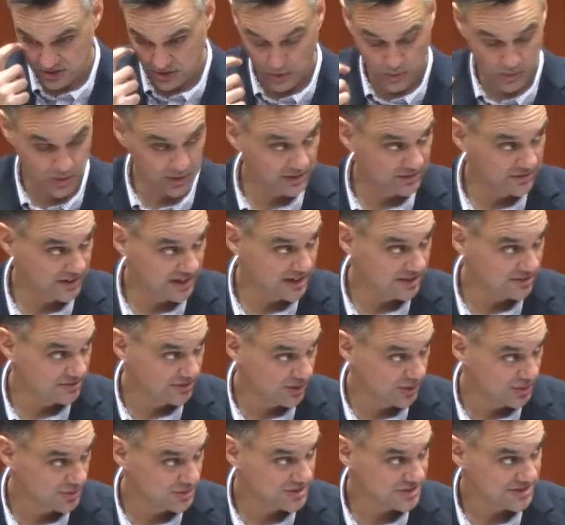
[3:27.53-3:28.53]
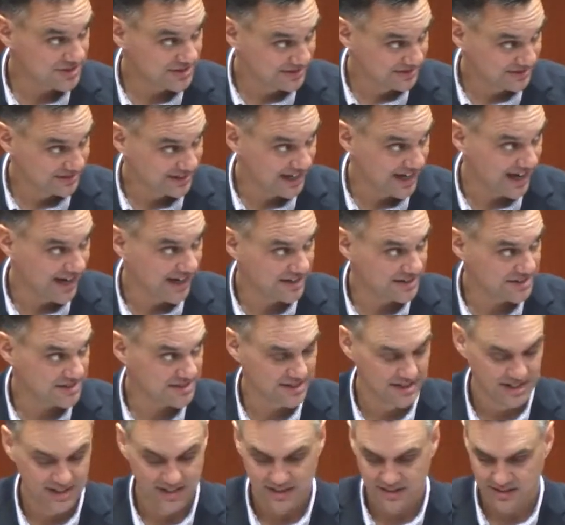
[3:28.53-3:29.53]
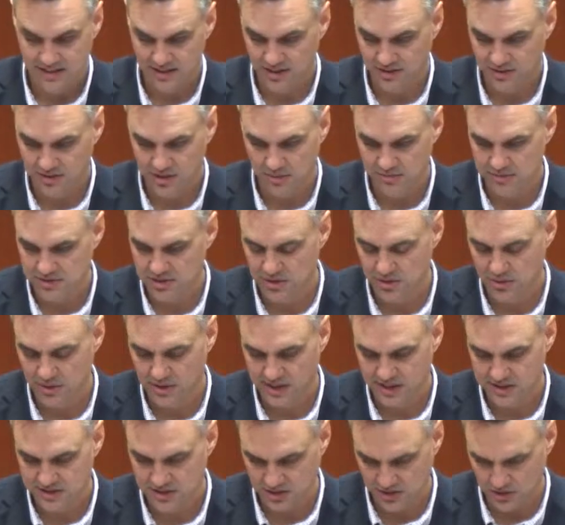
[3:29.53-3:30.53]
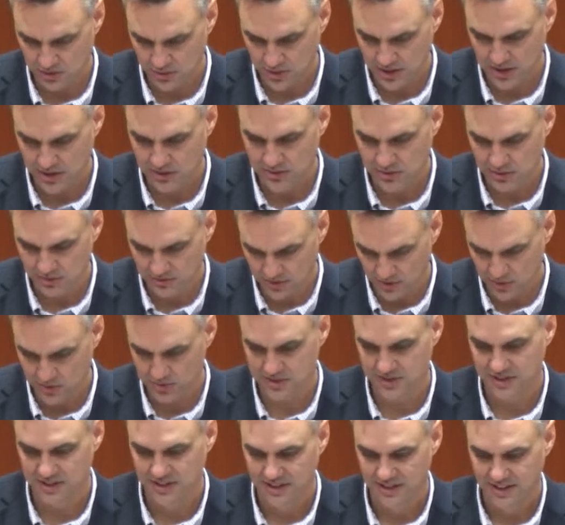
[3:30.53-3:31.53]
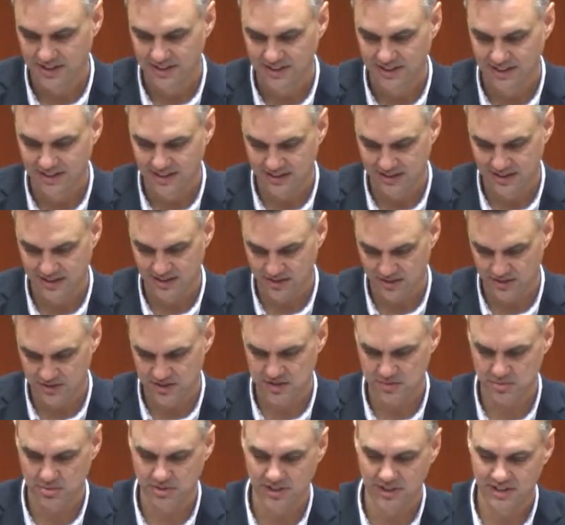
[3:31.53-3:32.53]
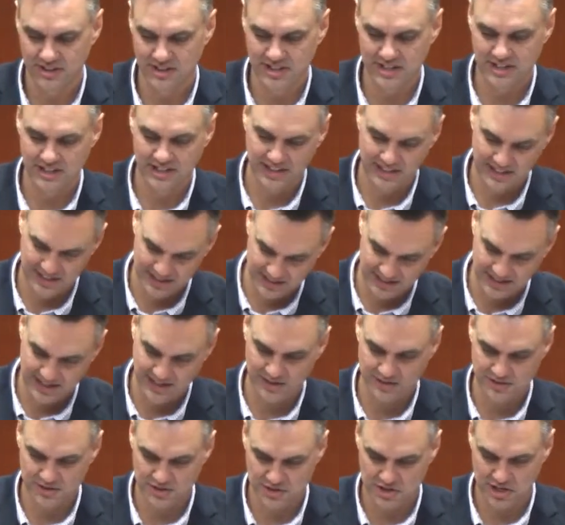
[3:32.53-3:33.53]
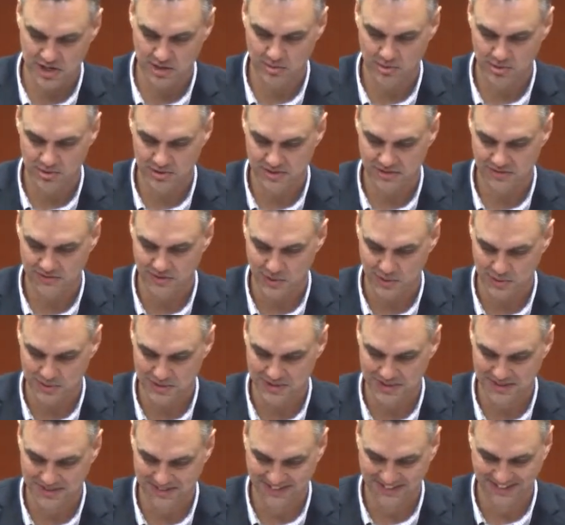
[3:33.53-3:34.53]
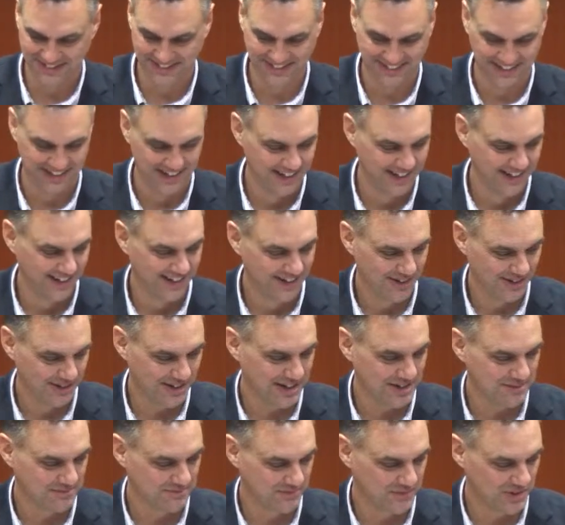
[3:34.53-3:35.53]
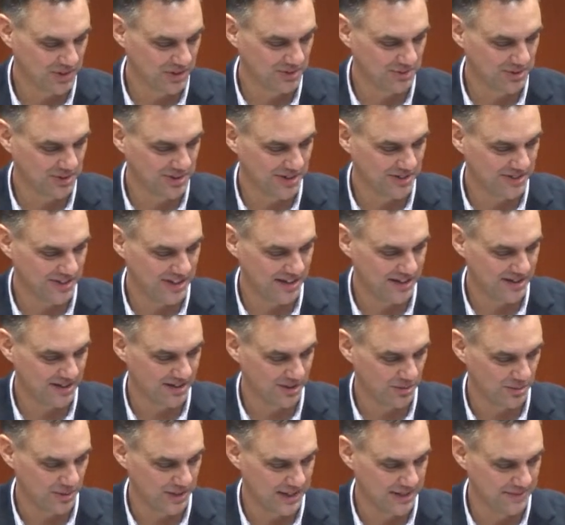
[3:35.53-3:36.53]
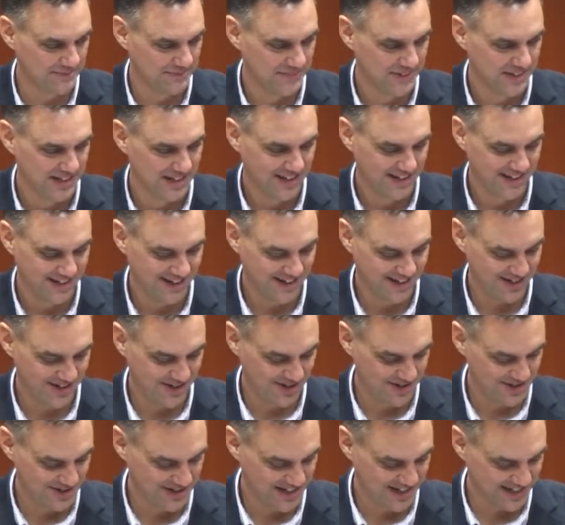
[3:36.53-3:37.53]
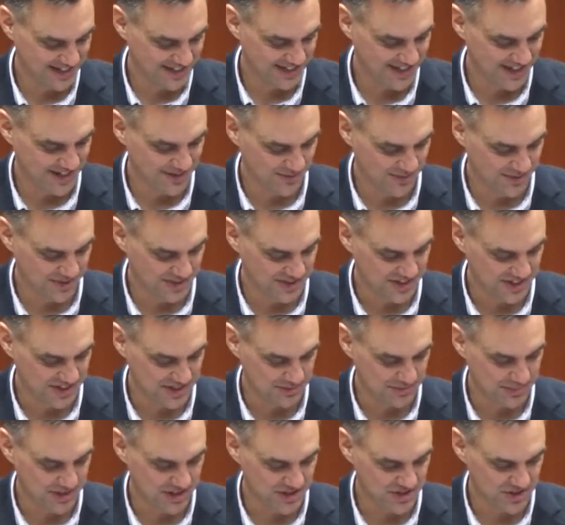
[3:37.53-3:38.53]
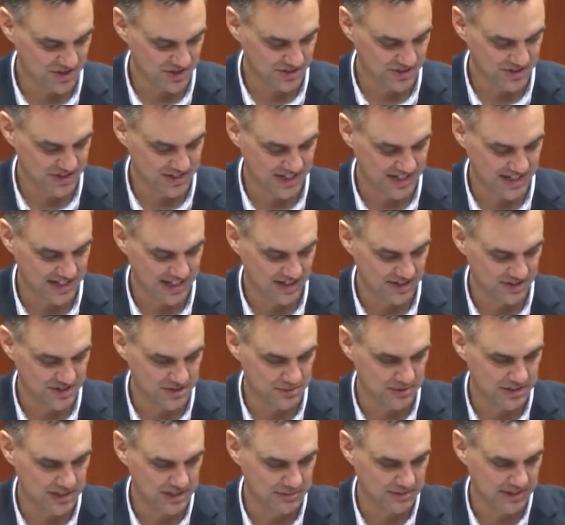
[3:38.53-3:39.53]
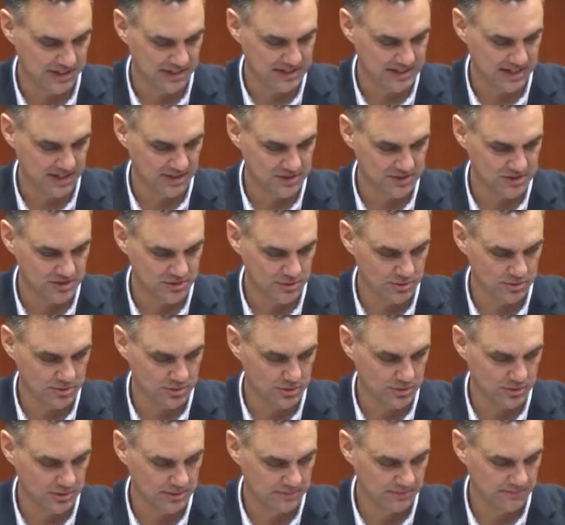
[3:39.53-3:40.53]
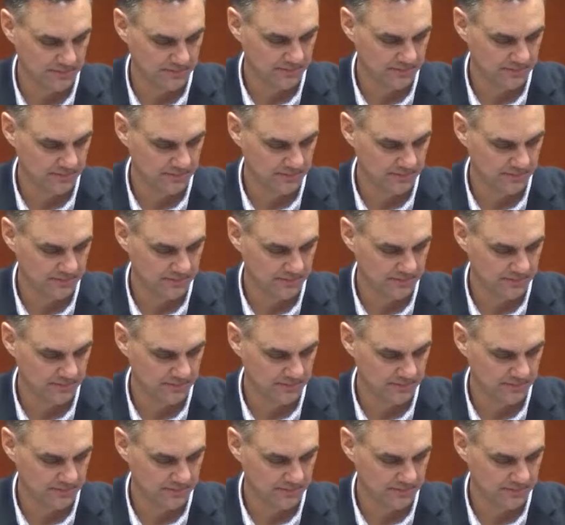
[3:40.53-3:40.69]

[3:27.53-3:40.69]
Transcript: total of 8 votes cast, then I'll come to you and ask you how you vote, and then I'll display the in-council chambers votes. Okay, good. We got that out of the way. Our next item was the special City Council meeting minutes. Councillor O'Toole.